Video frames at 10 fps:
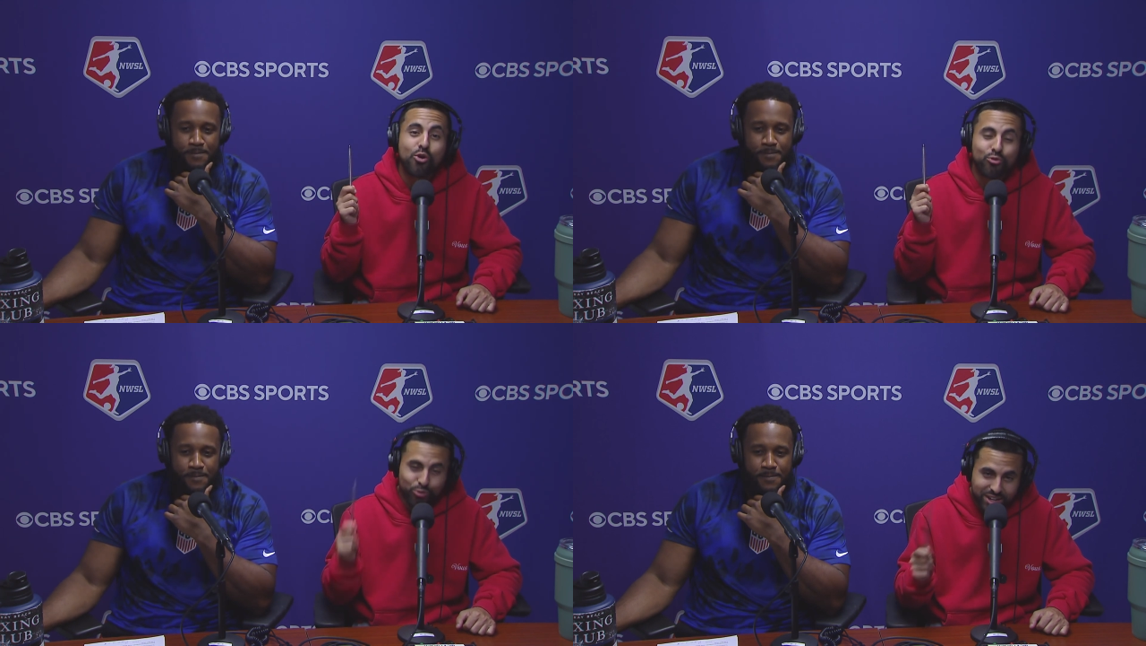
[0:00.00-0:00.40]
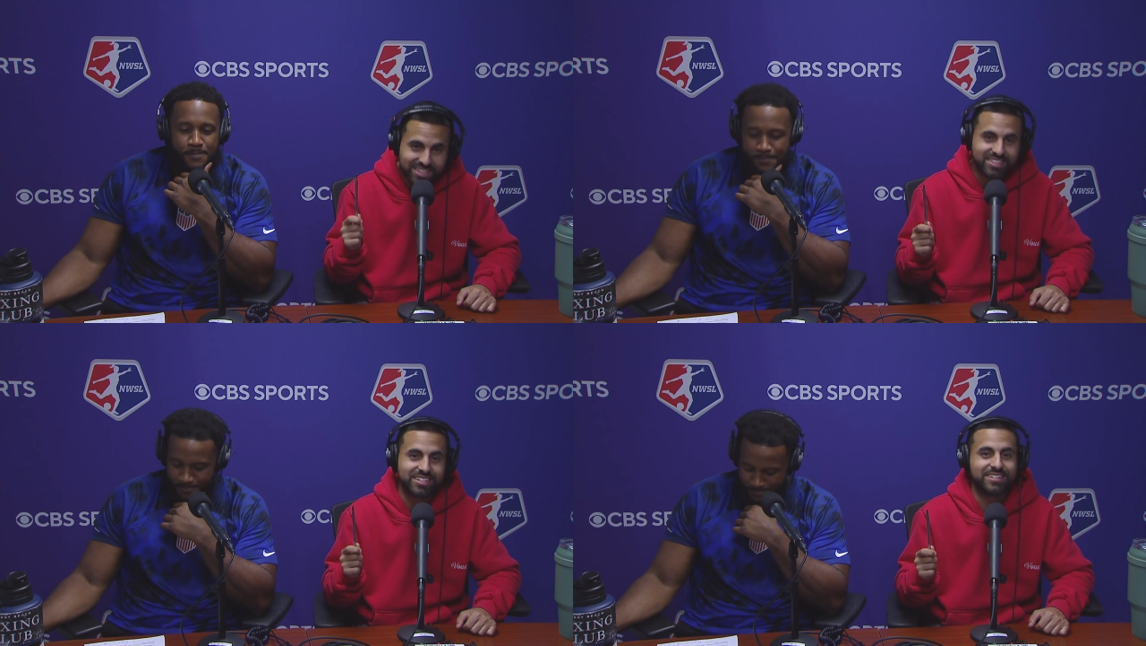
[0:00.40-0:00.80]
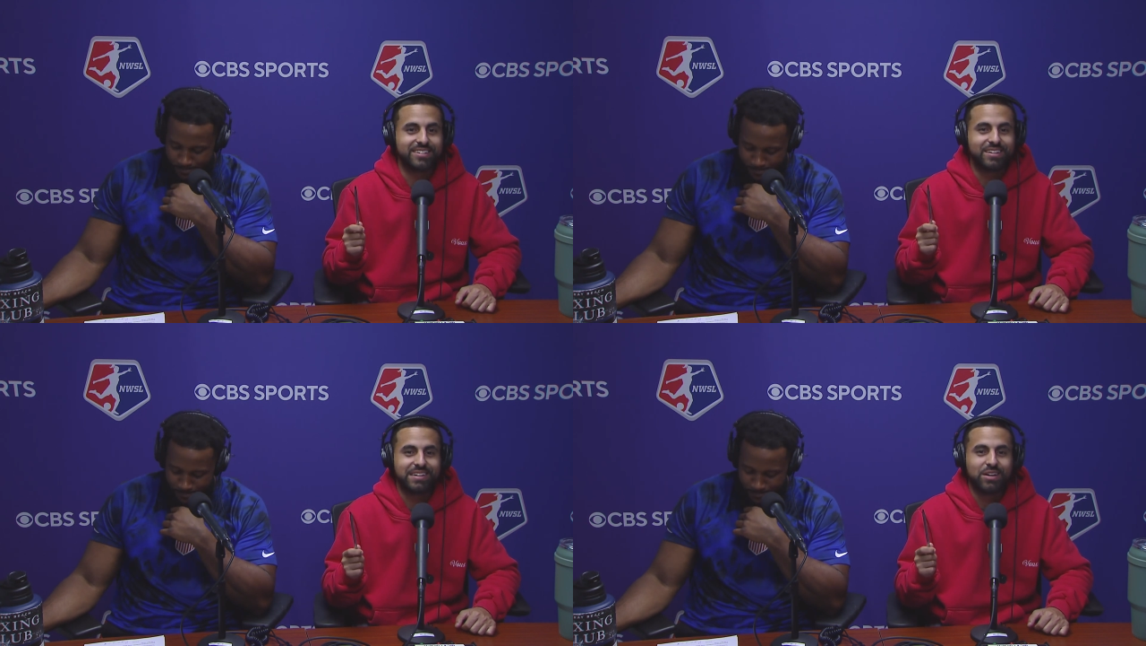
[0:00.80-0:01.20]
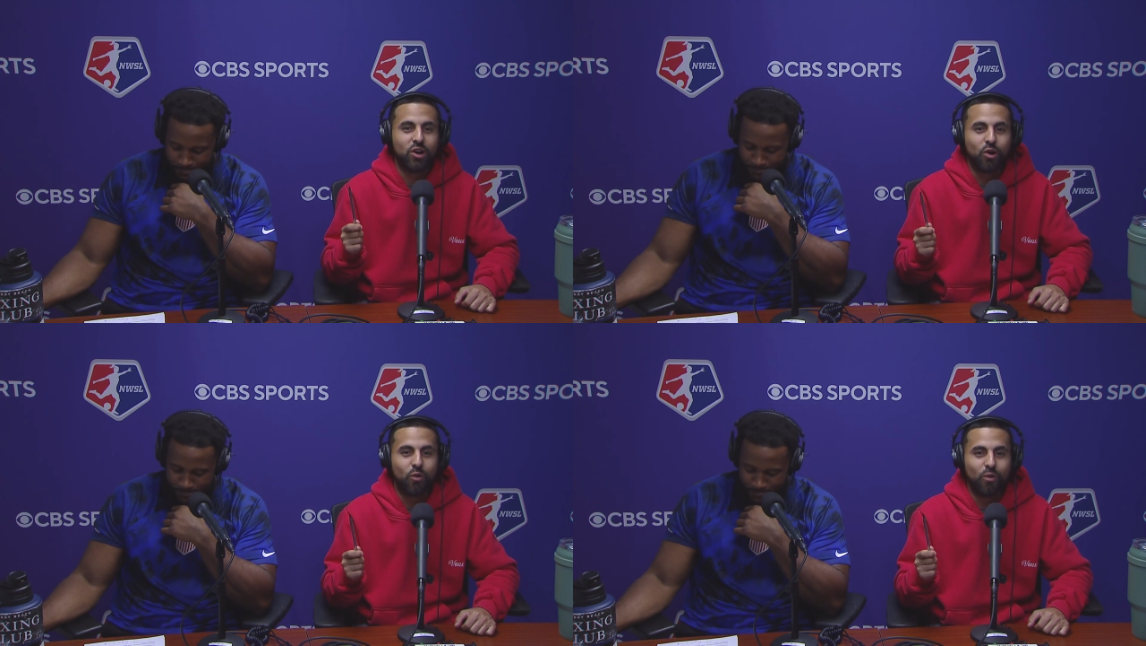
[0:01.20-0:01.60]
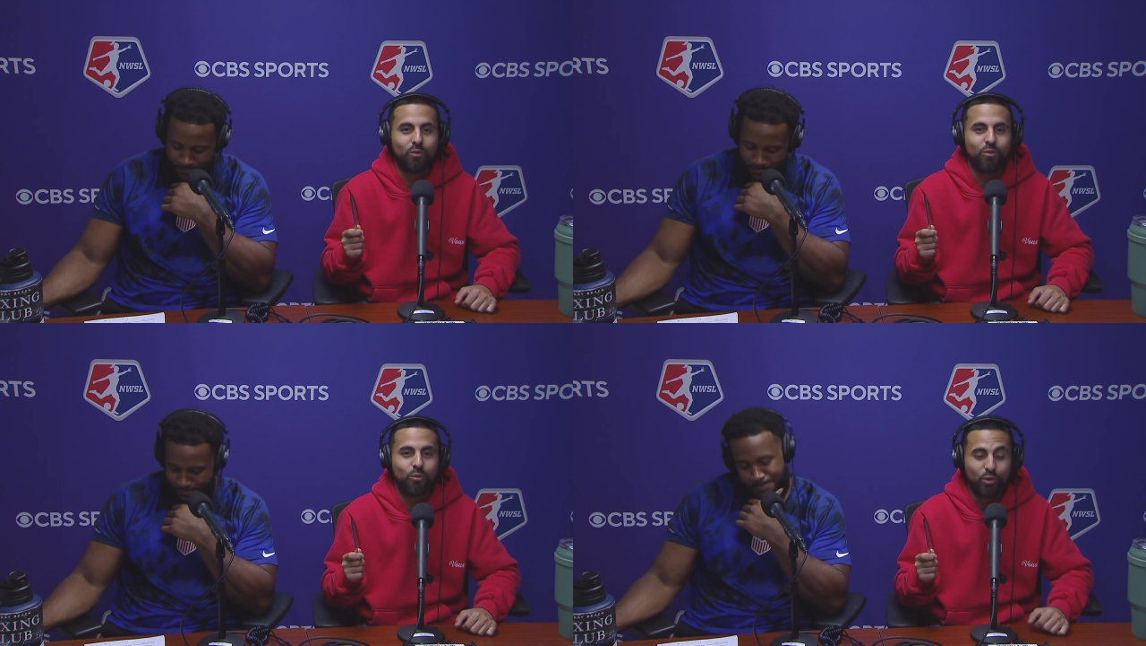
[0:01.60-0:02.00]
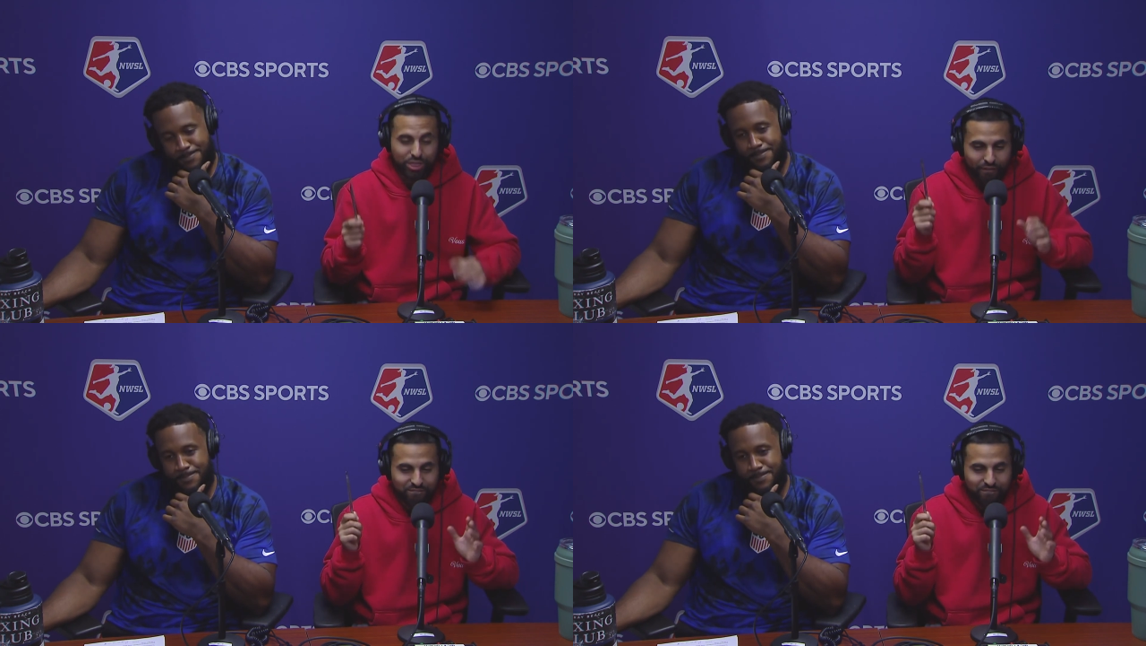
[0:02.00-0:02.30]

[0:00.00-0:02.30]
Speaker 1: reason. With a